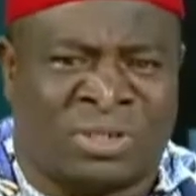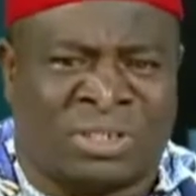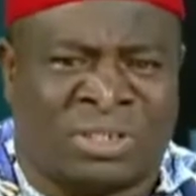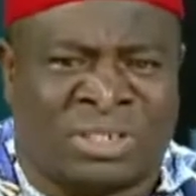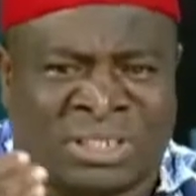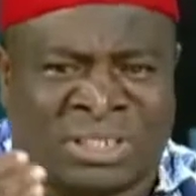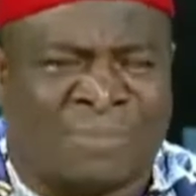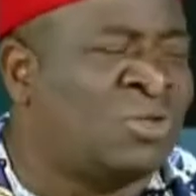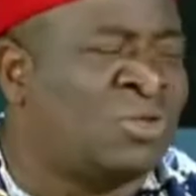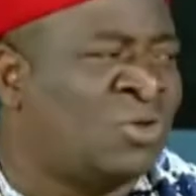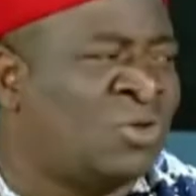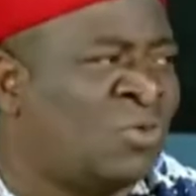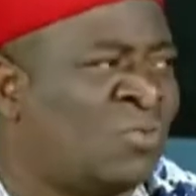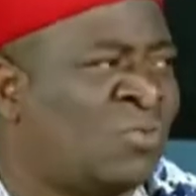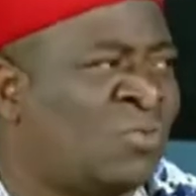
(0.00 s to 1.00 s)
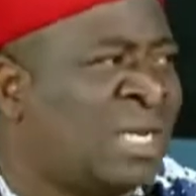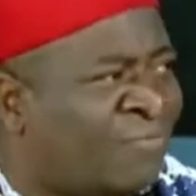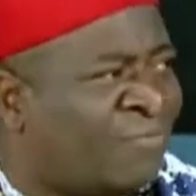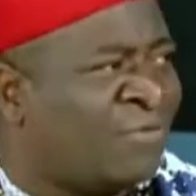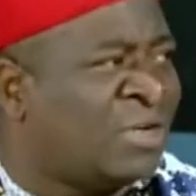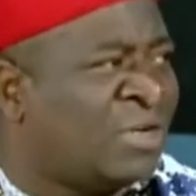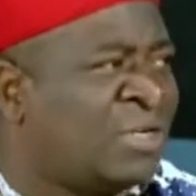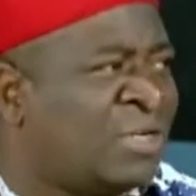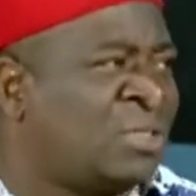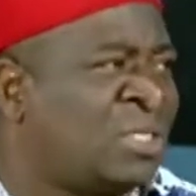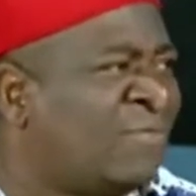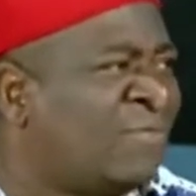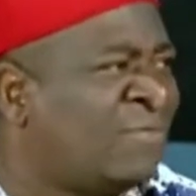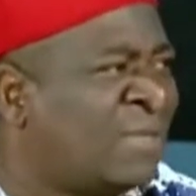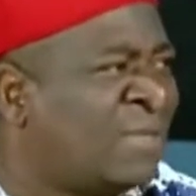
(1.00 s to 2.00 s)
interpretation would an average Muslim
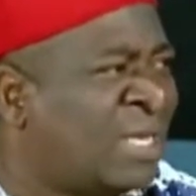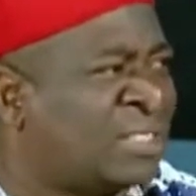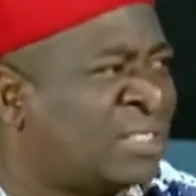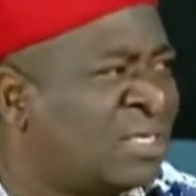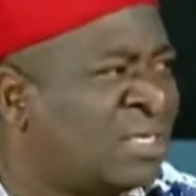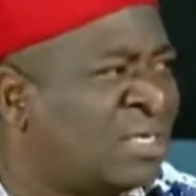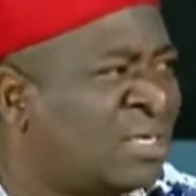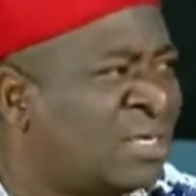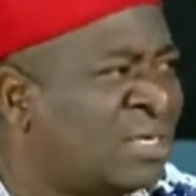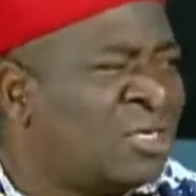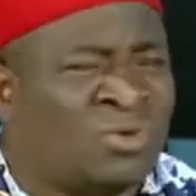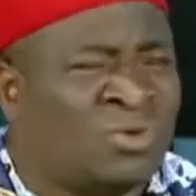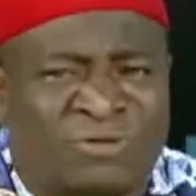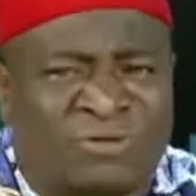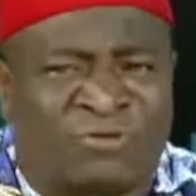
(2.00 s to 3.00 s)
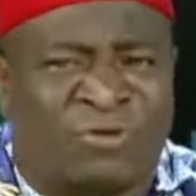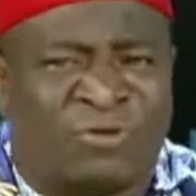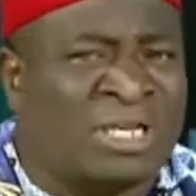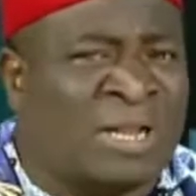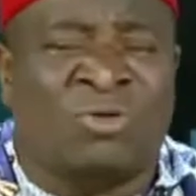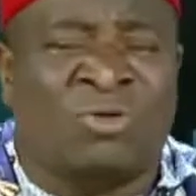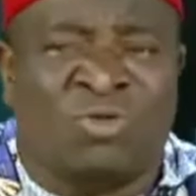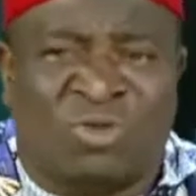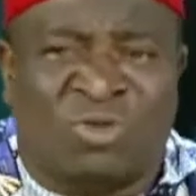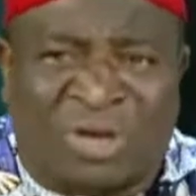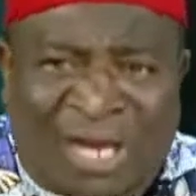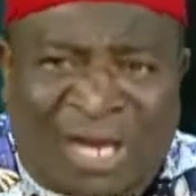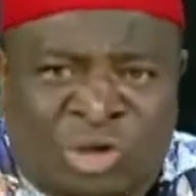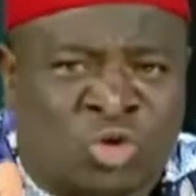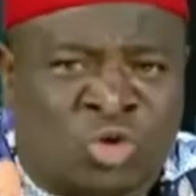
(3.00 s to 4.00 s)
give that? So let's forget about it. Look
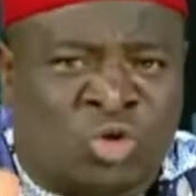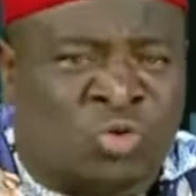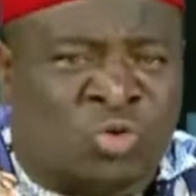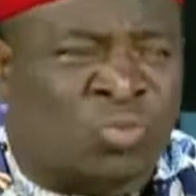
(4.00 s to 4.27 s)
at the issues.